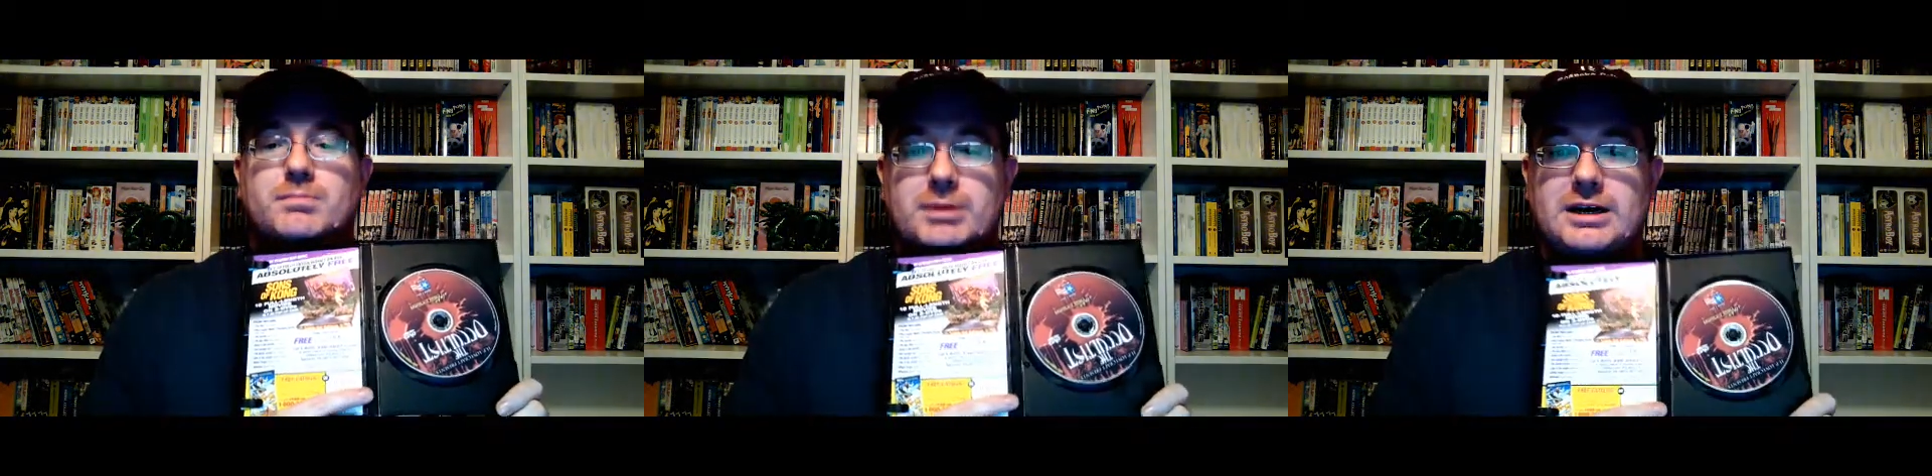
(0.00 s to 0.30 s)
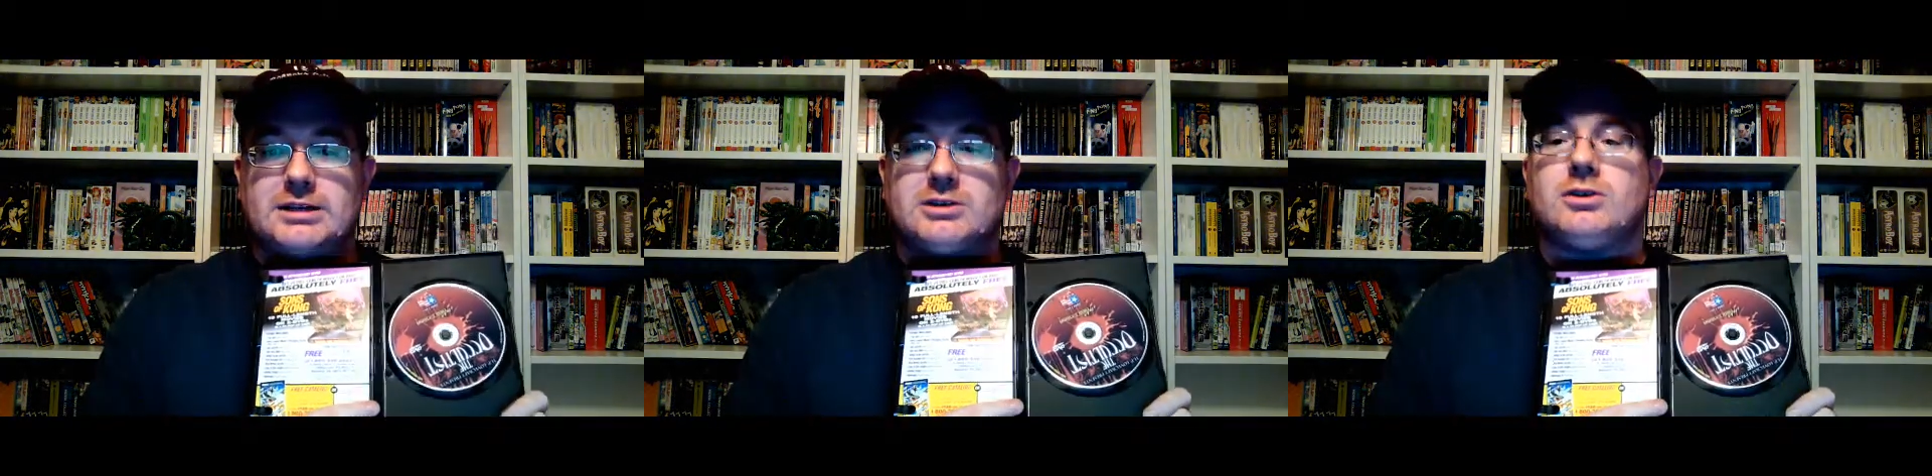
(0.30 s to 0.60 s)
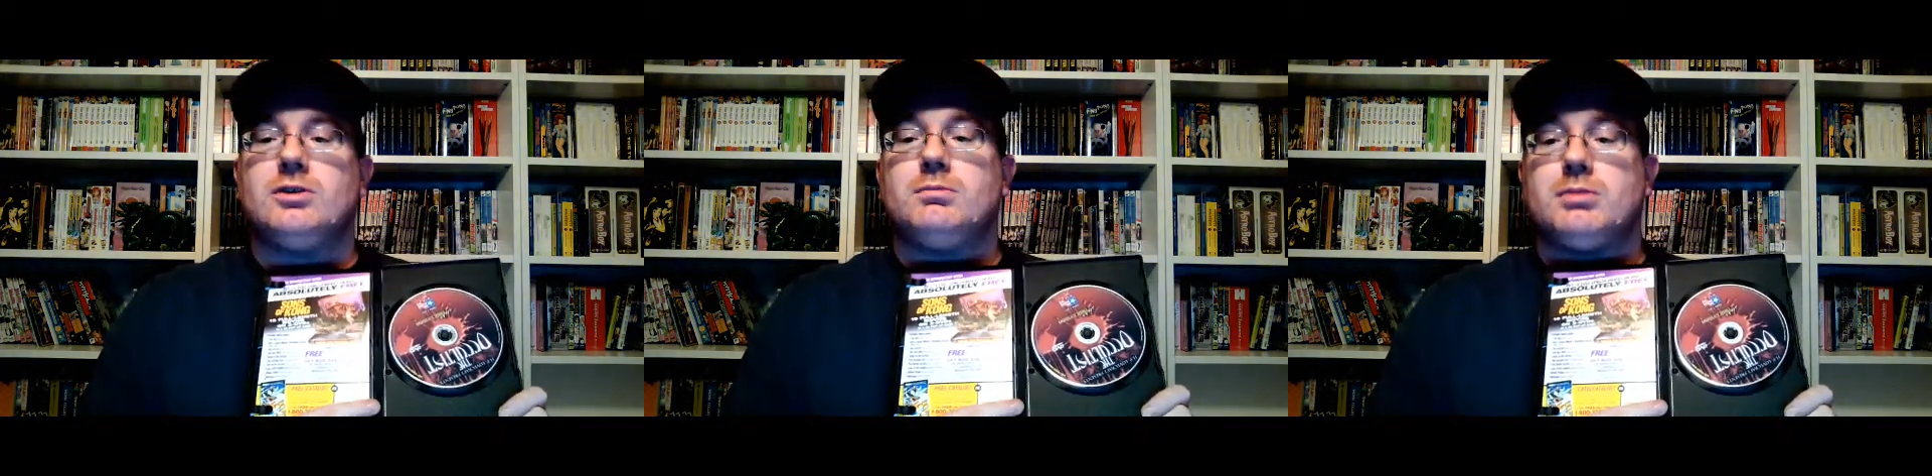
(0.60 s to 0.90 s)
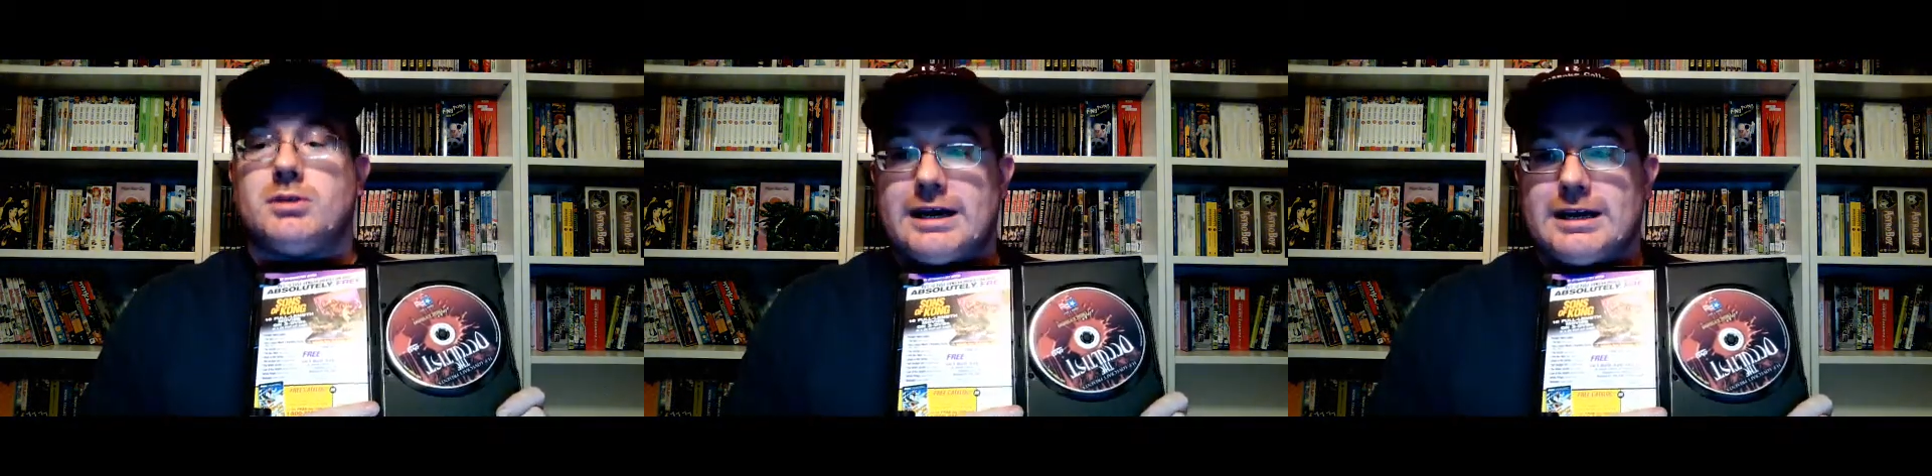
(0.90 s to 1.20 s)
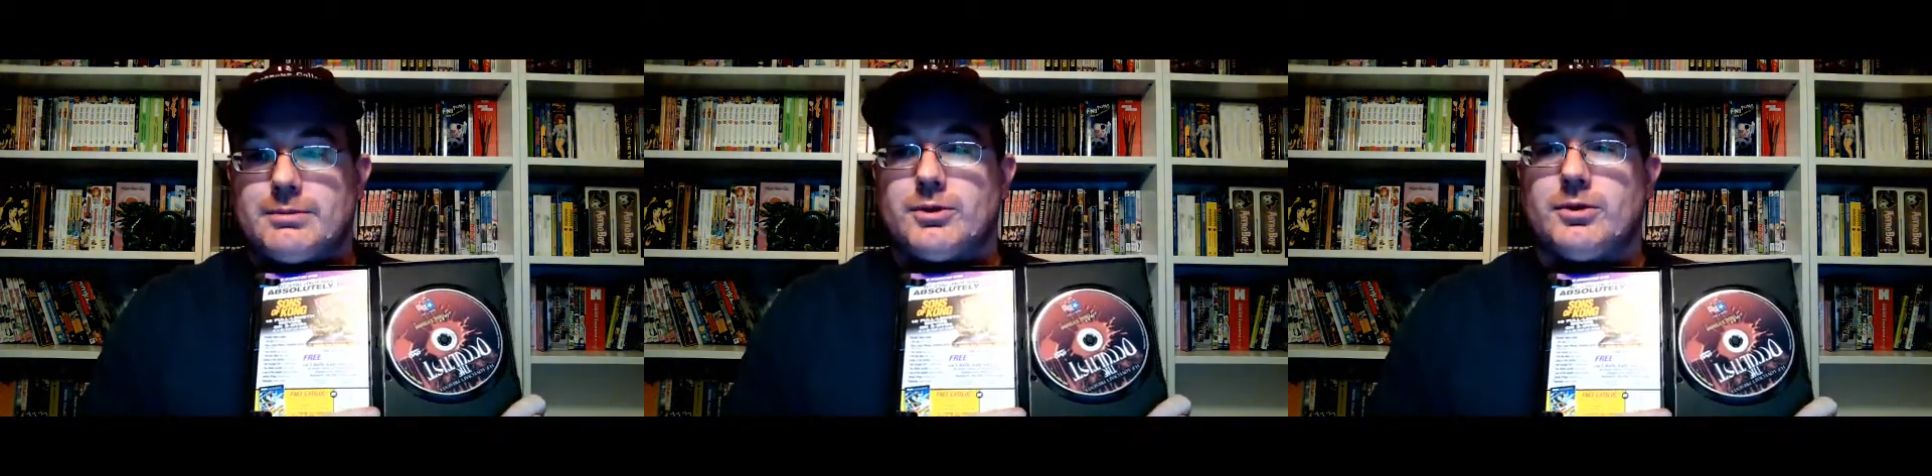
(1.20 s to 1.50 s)
but
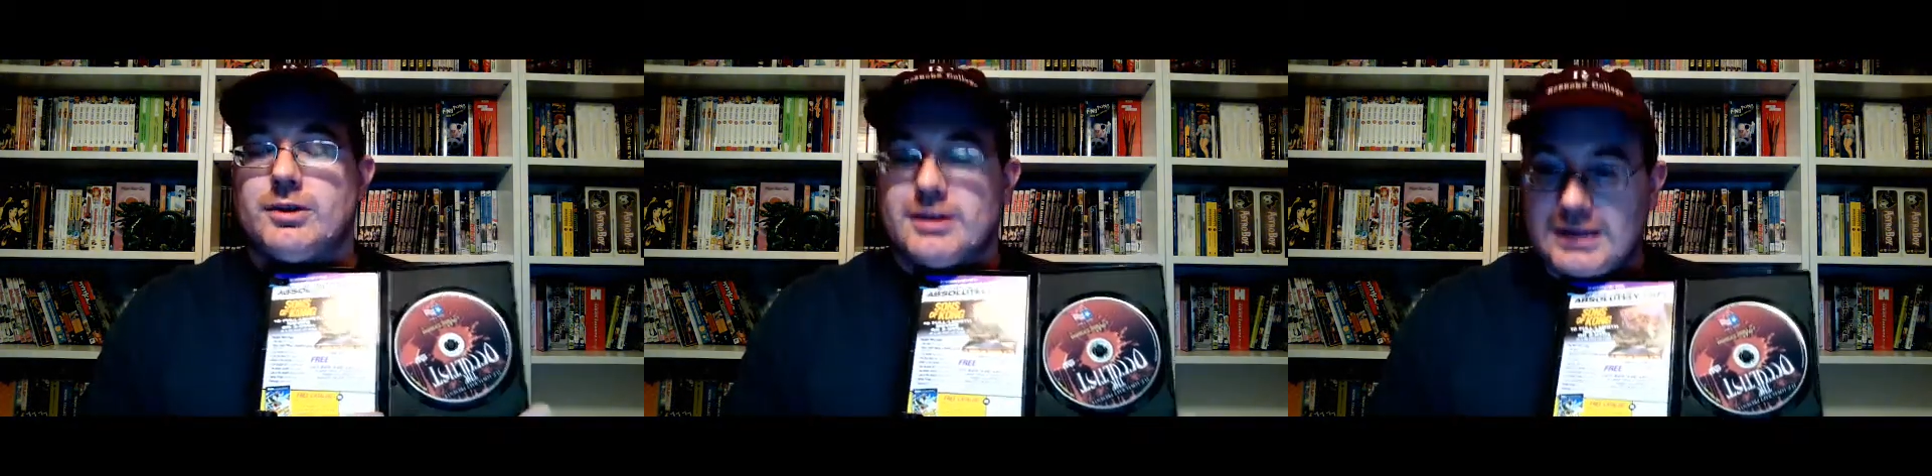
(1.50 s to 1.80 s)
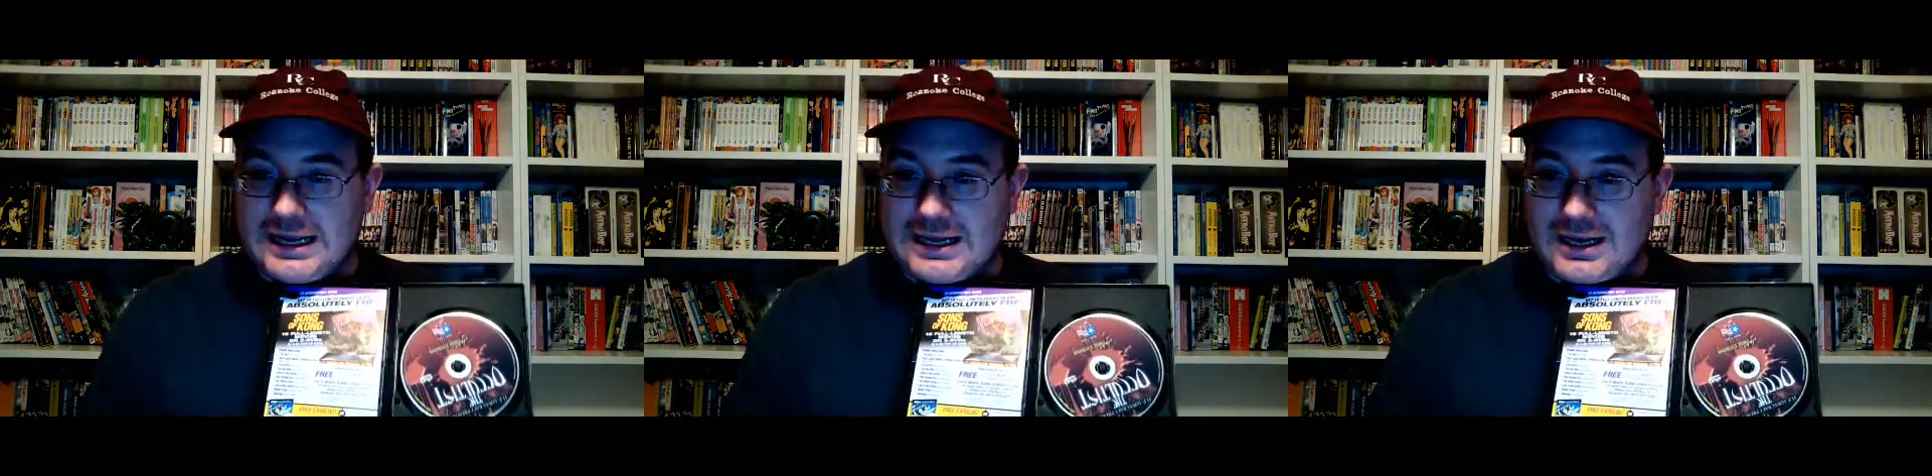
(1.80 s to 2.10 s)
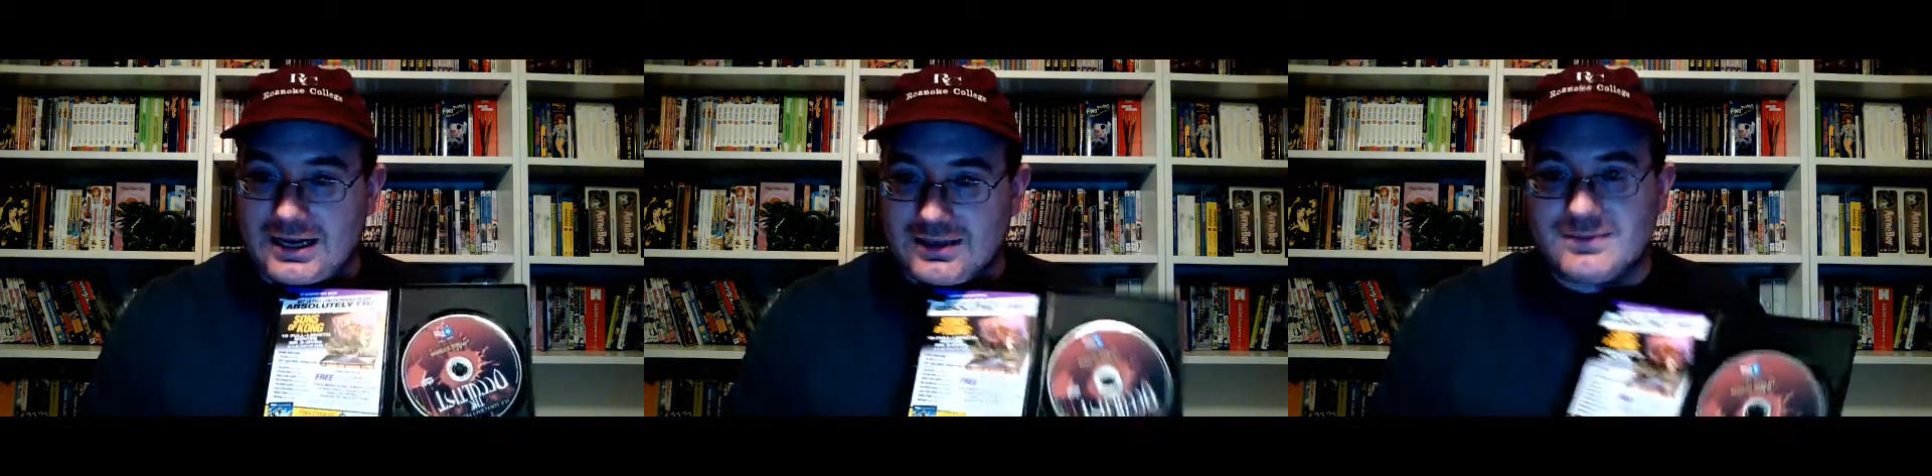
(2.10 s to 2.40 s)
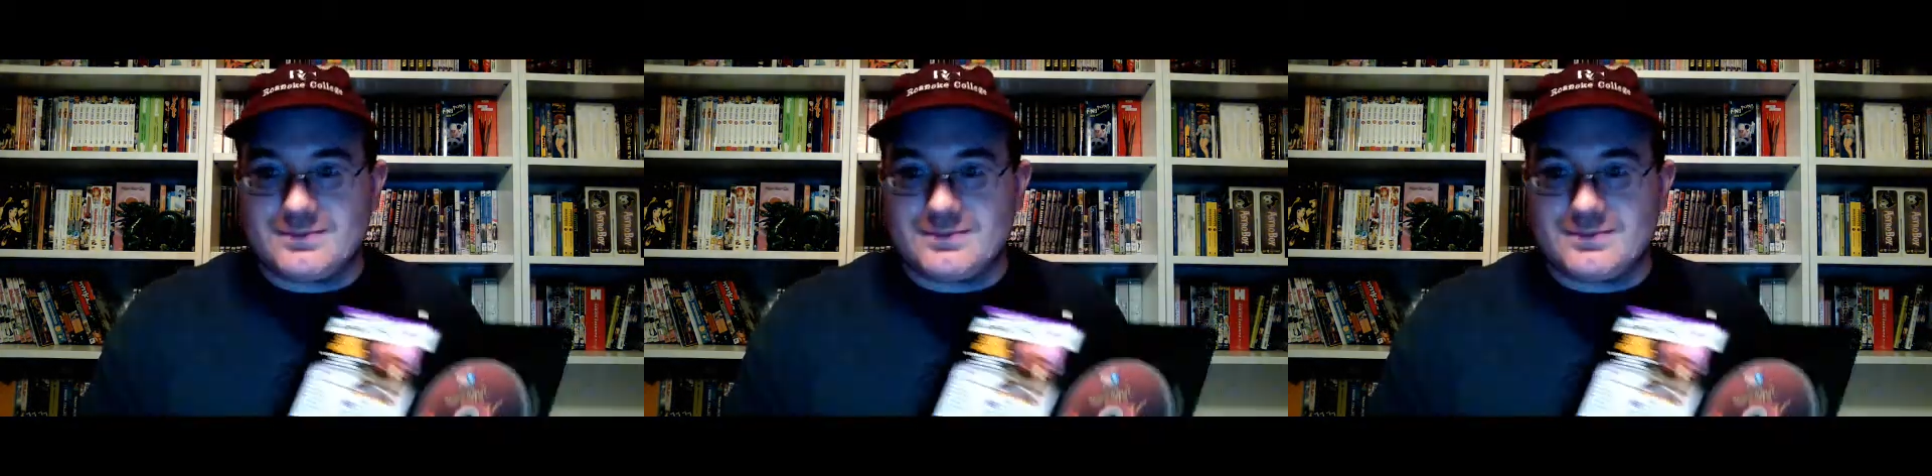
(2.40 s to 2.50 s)
playable, thank God.